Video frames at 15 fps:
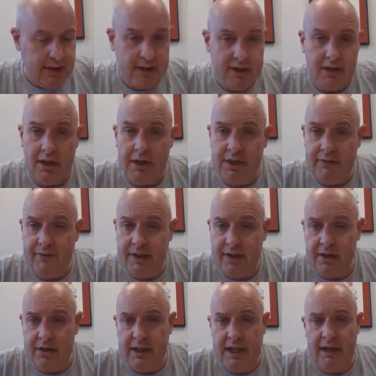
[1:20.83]
It's hard to
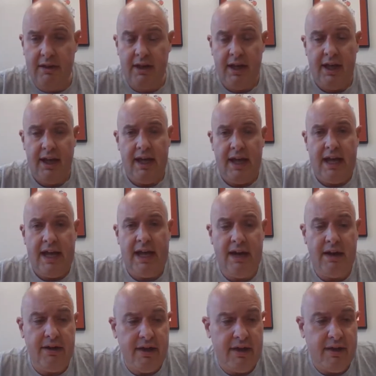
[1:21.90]
figure out
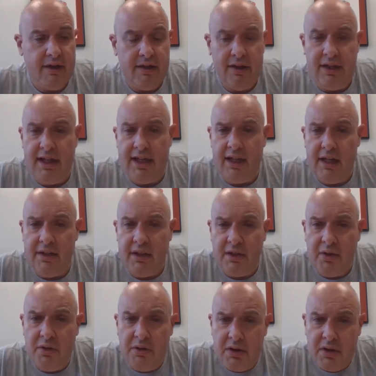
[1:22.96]
how to get on the
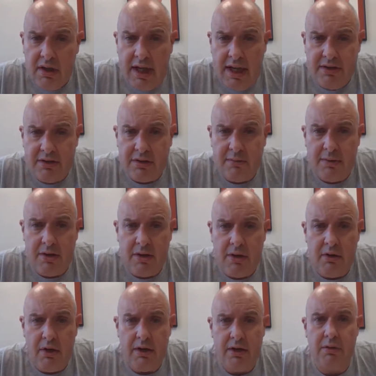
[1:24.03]
Google Classroom and do
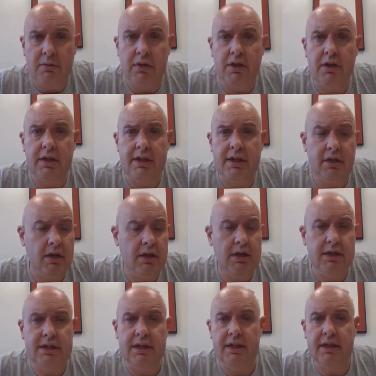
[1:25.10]
all your work. It's hard
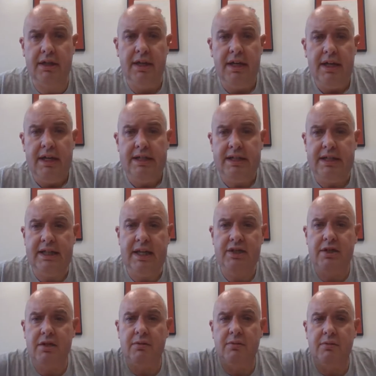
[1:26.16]
to to get
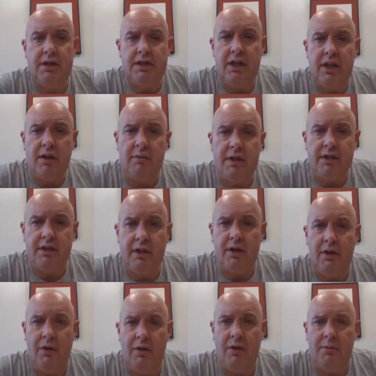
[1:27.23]
your work done when you're at
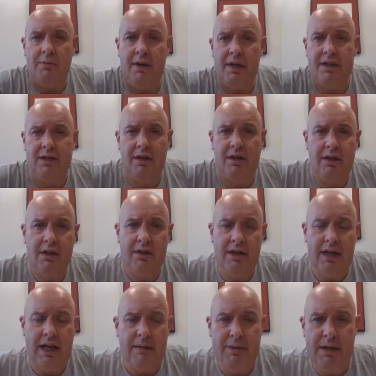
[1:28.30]
home. It's hard to
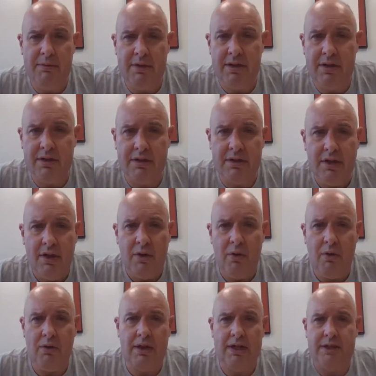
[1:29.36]
not be with your
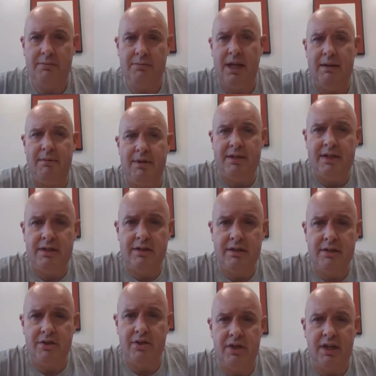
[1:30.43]
or at your babysitters
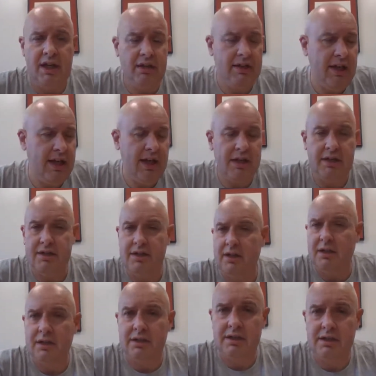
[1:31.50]
or childcare. It's
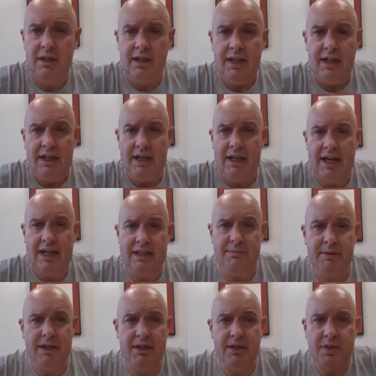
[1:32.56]
hard not to
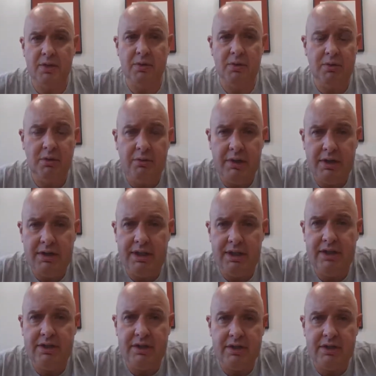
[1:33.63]
be in school when your
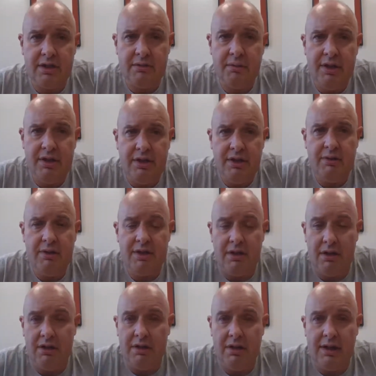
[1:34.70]
teachers are with you. It's
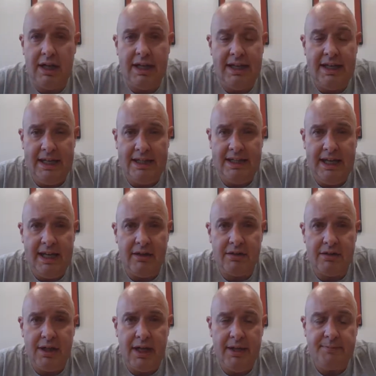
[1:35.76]
hard. I get that.
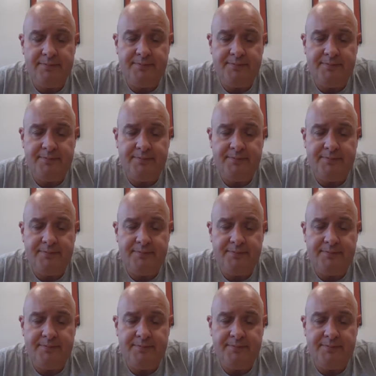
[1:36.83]
All right.